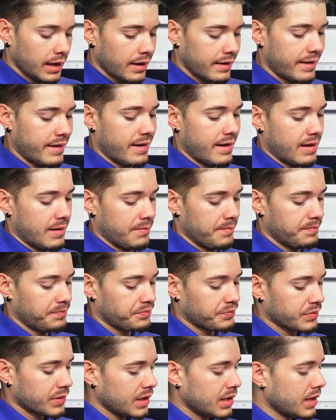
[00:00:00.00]

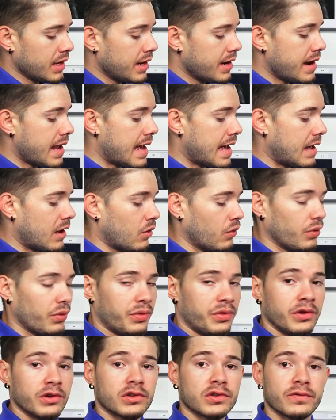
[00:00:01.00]
Um, now,
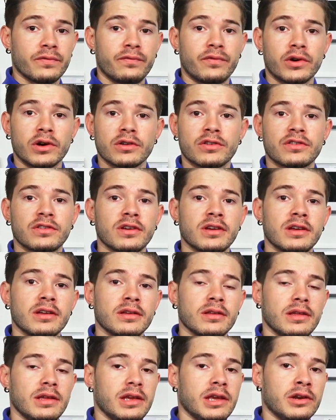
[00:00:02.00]
this
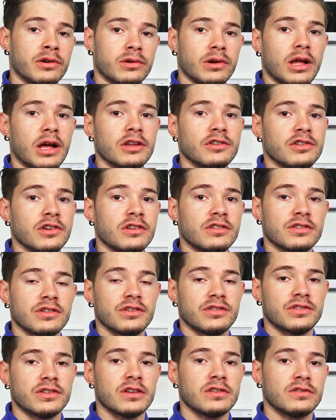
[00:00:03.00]
Versa
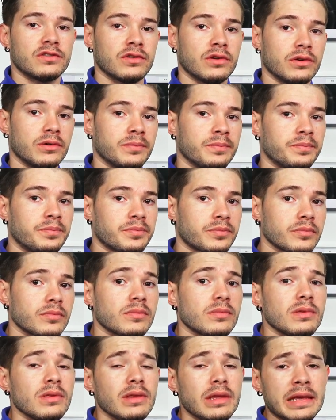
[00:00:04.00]
Interlogix sensor,
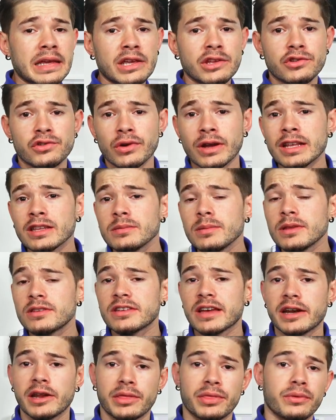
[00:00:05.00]
it
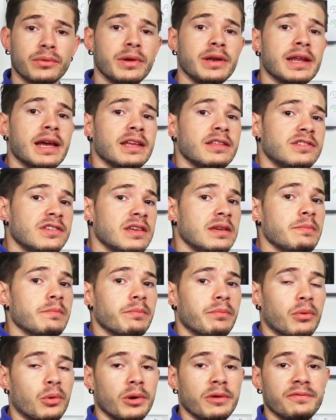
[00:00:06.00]
transmits at a
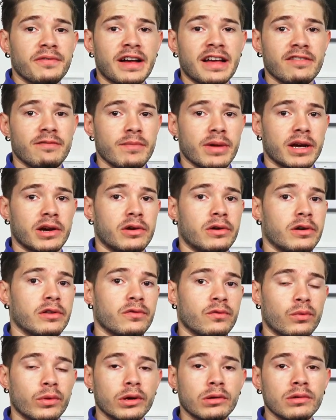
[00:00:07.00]
319.5
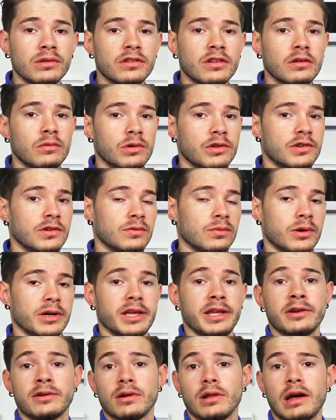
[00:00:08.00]
megahertz frequency, which is
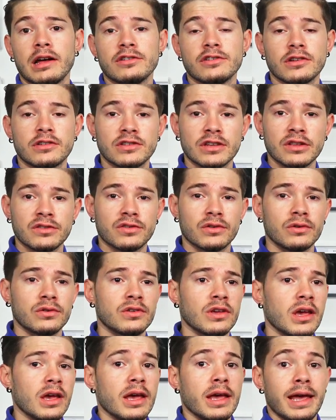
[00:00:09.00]
what Interlogix
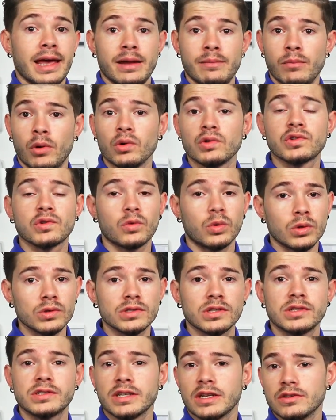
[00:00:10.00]
sensors and most
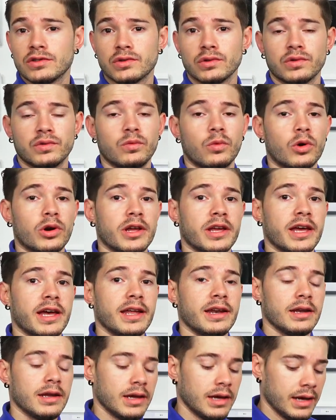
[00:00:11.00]
Qolsys sensors work
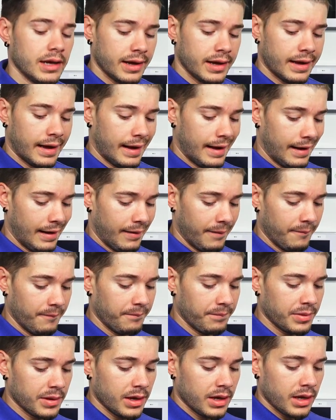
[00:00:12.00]
at.
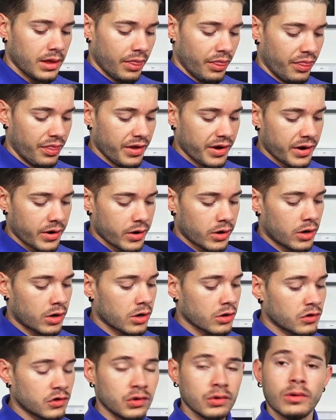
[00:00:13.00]
Um, there
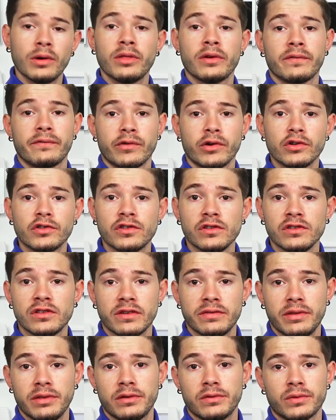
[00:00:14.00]
are two other versions
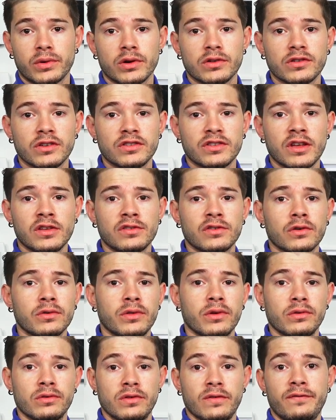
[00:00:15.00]
of the Versa sensor.
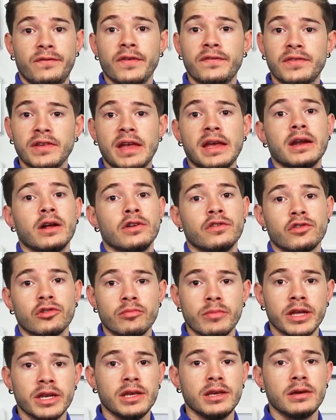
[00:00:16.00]
There's the
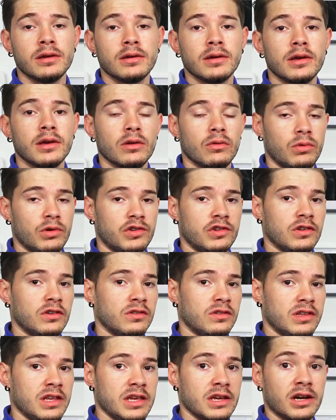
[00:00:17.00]
5800 mini, which
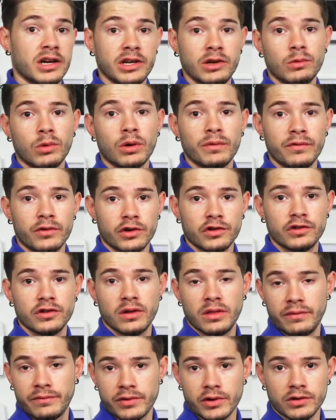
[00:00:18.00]
is the Honeywell version
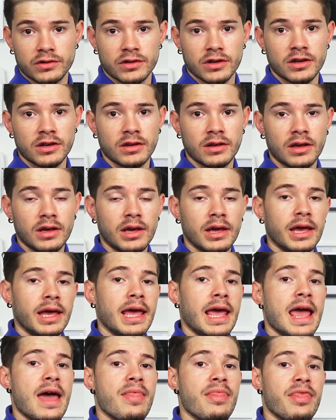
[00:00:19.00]
of the Versa,
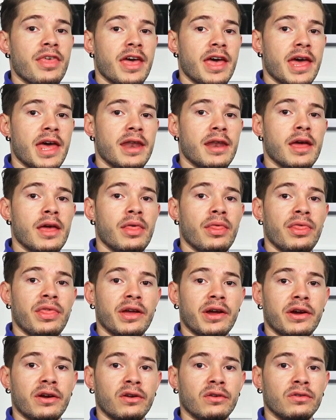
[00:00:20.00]
and then
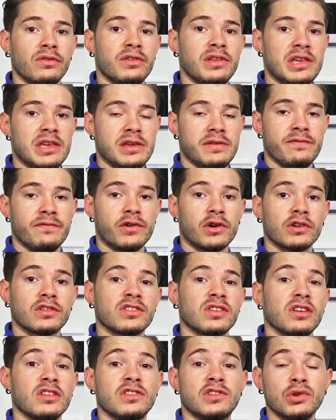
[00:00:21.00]
there's the
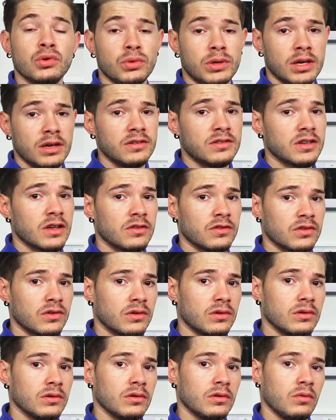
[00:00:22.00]
Versa 2 gig
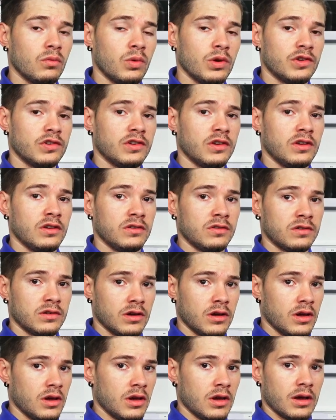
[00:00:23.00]
sensor, which is
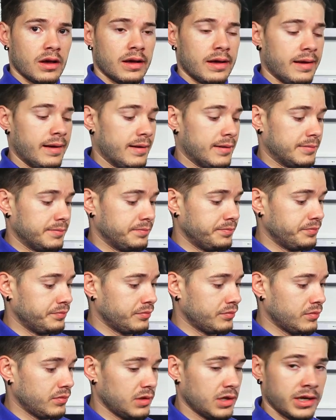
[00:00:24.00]
um,
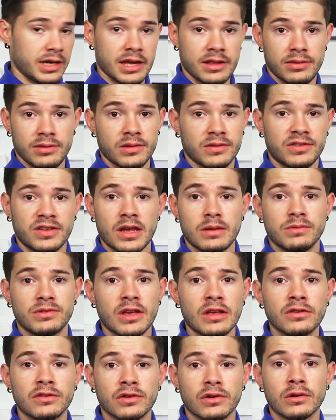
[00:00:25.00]
again the same
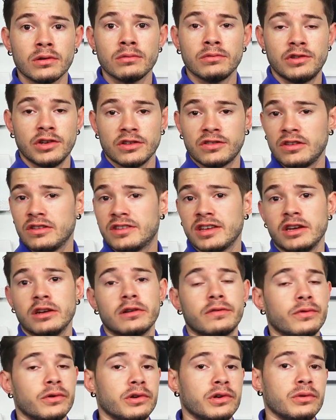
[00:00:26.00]
sensor, just
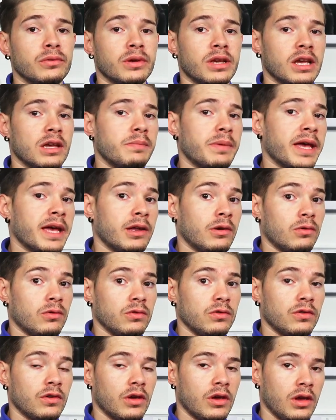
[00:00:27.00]
intended for 2 gig
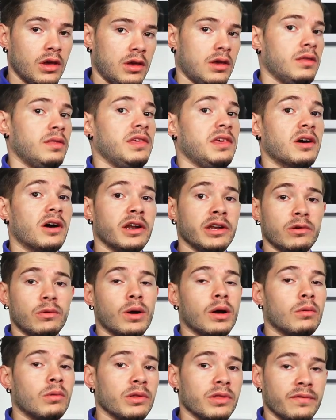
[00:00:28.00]
panels. The
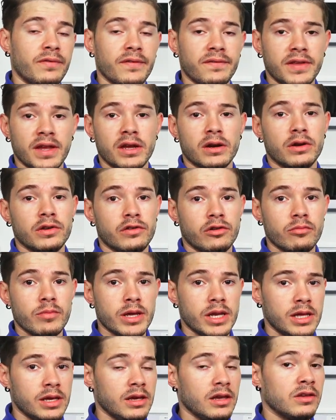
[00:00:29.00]
Honeywell one, the 5800
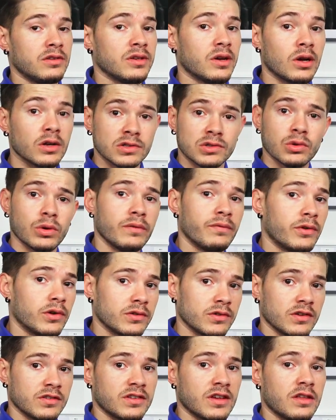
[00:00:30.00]
Mini, is also a
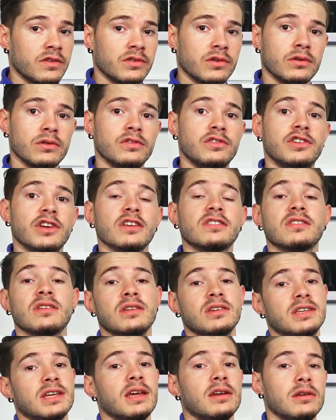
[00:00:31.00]
Versa sensor, just
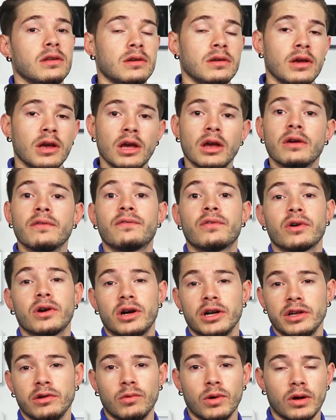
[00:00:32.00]
intended for
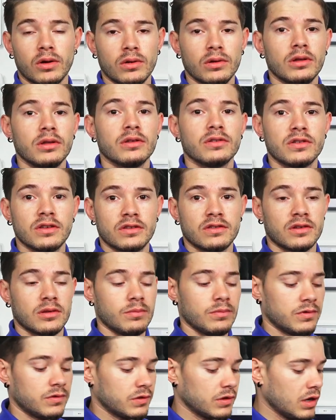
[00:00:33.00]
Honeywell
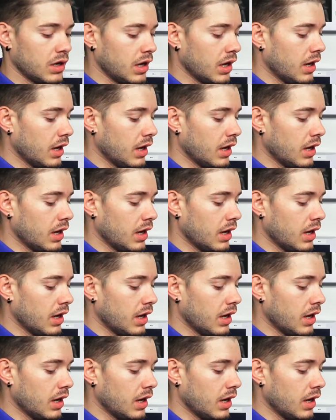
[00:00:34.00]
systems.